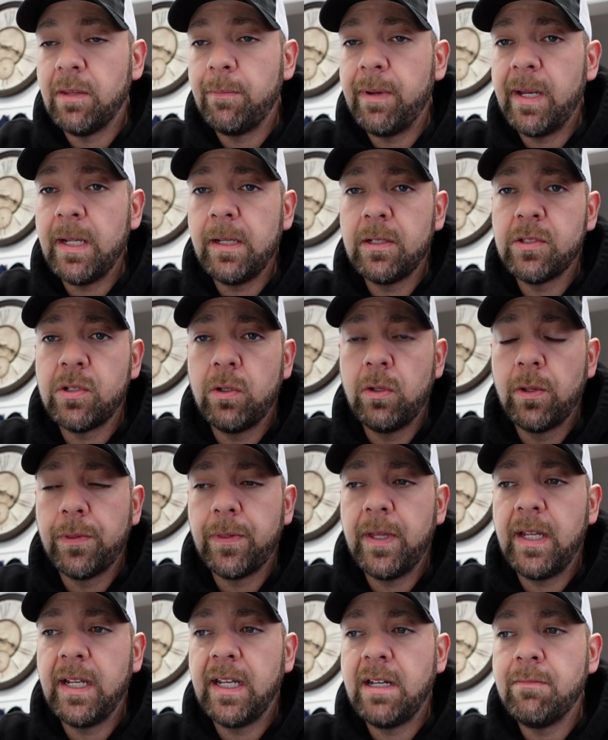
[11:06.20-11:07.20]
the balance hole
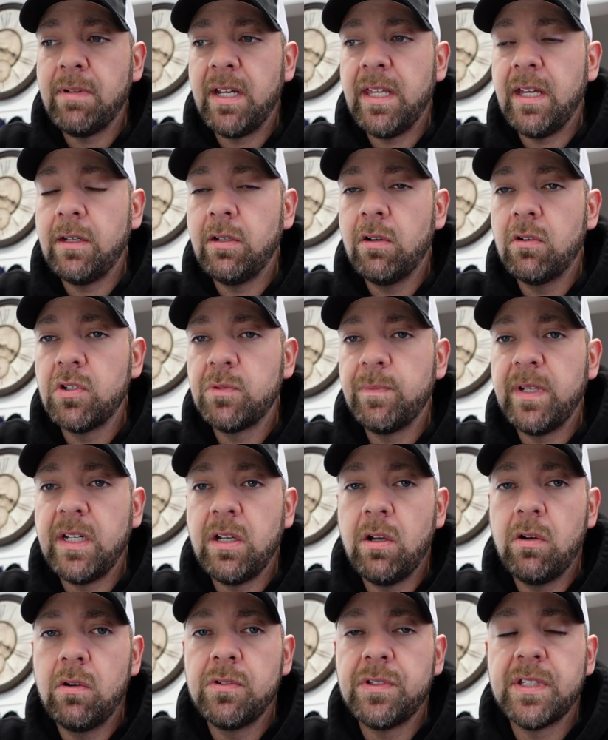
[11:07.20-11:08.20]
thing, anybody that knows me
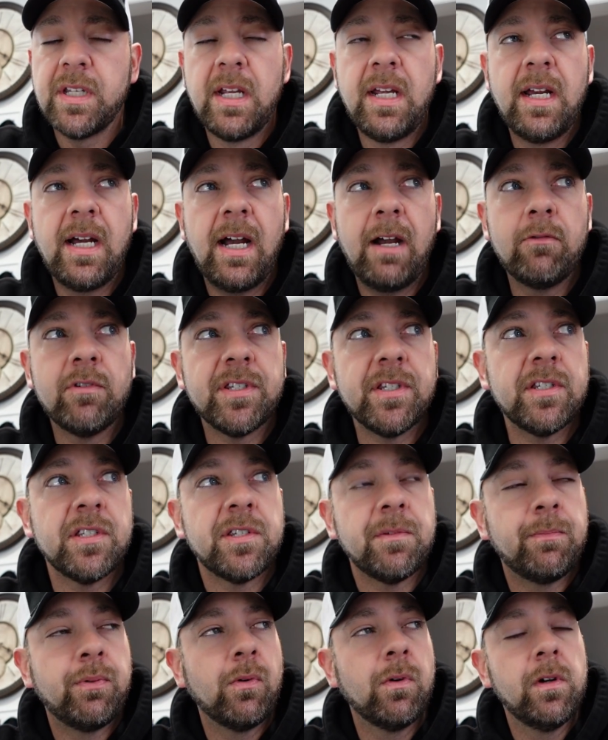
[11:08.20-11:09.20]
knows I was in
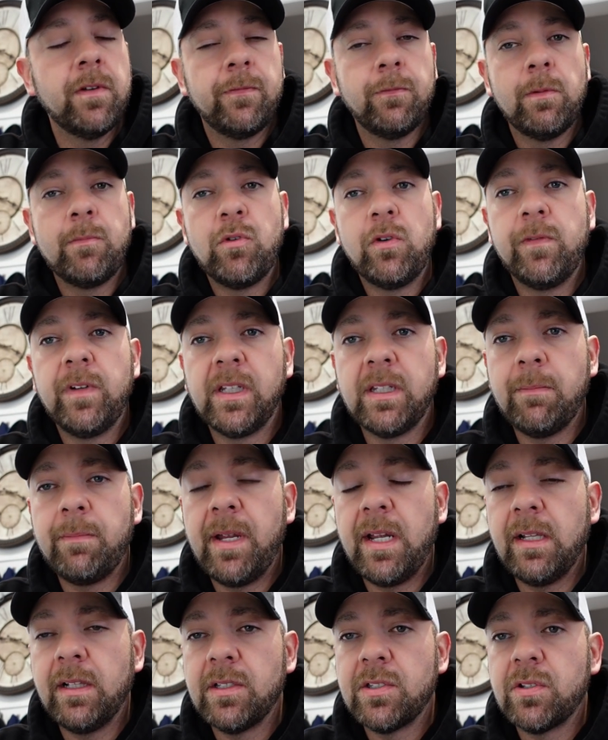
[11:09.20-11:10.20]
support of removing the
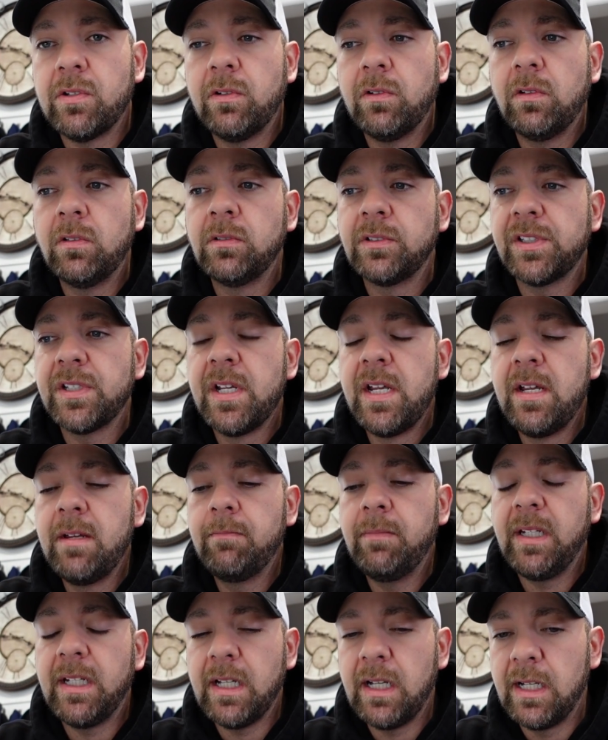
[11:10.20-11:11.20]
balance holes
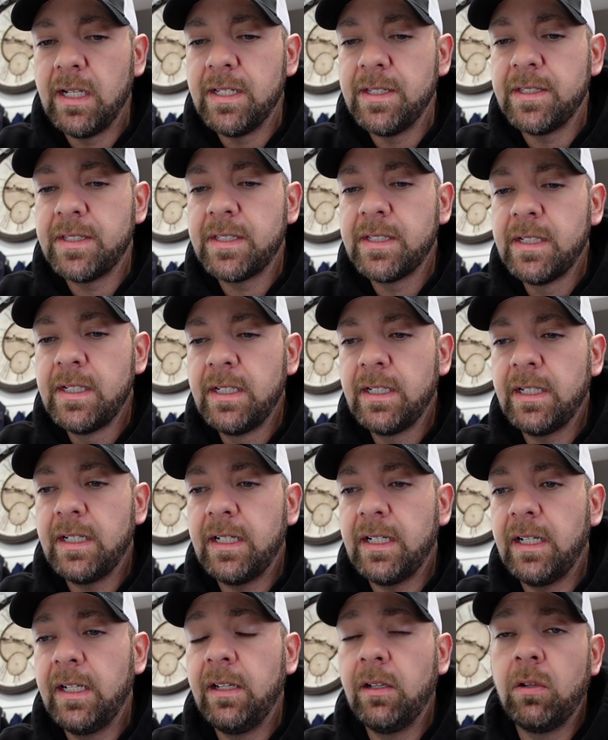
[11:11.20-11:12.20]
because
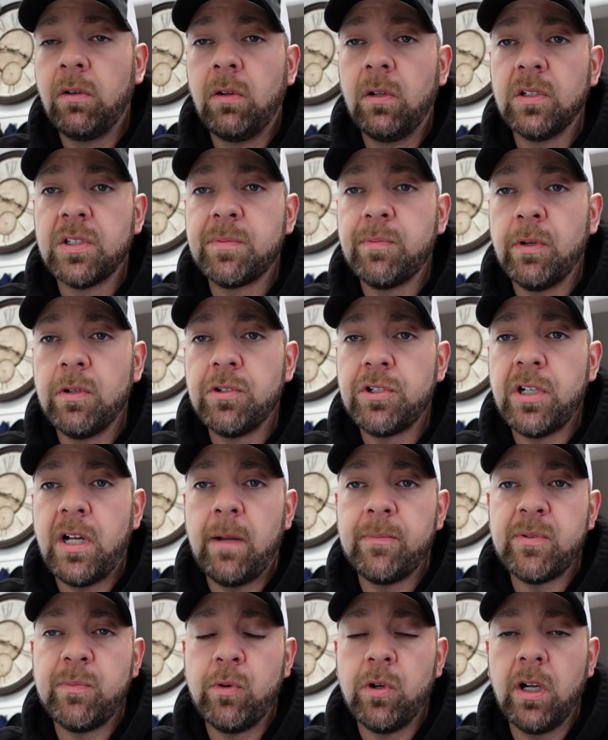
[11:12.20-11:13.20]
uh, it holds pro
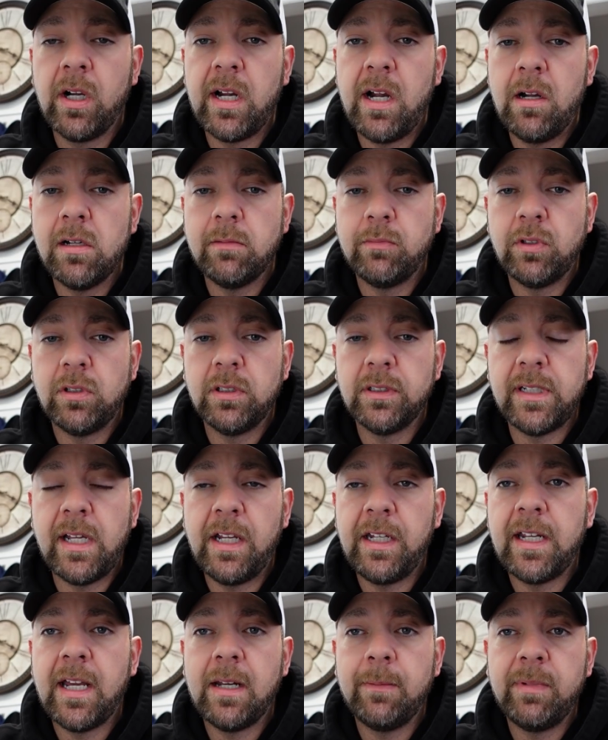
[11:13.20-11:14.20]
shops more accountable. Now
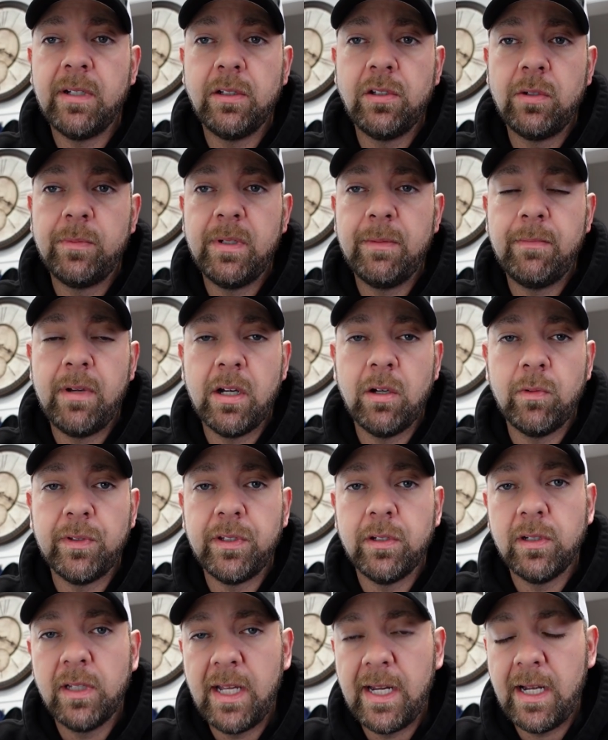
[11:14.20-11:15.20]
you got to be a little bit better
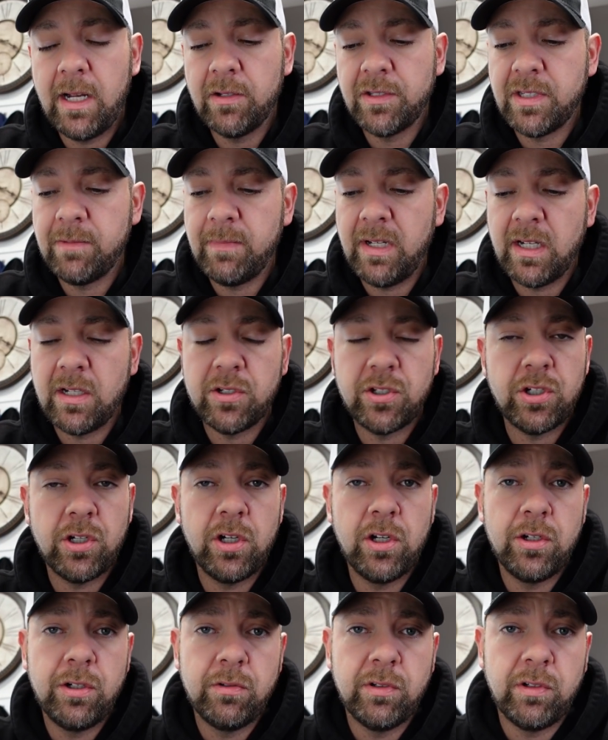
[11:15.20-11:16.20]
with your layouts and making sure
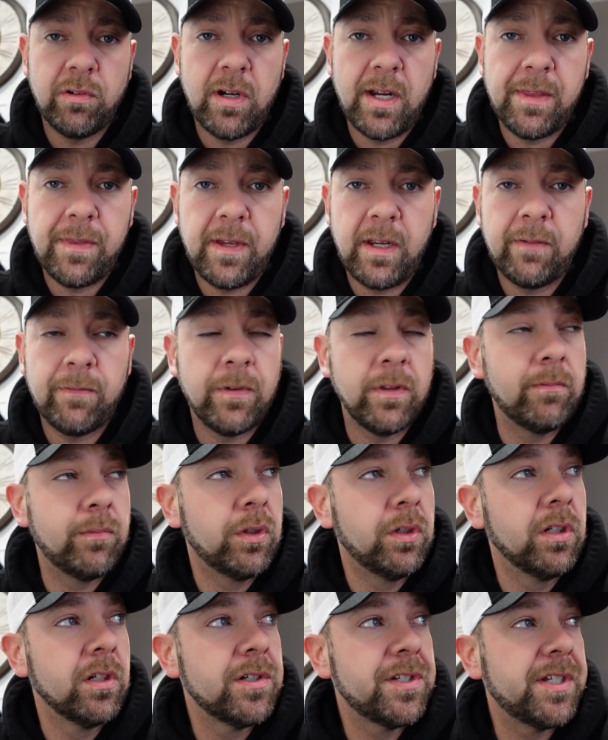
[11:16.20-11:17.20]
you're doing the right thing for the
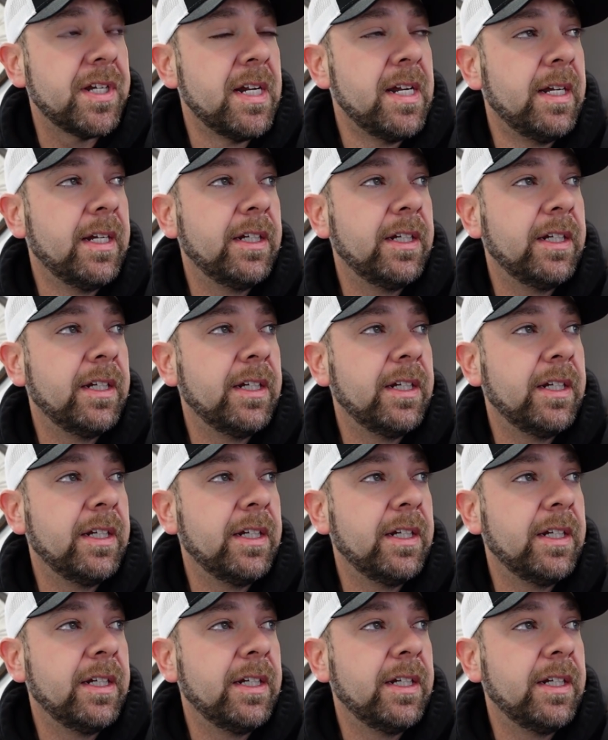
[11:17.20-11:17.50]
bowlers.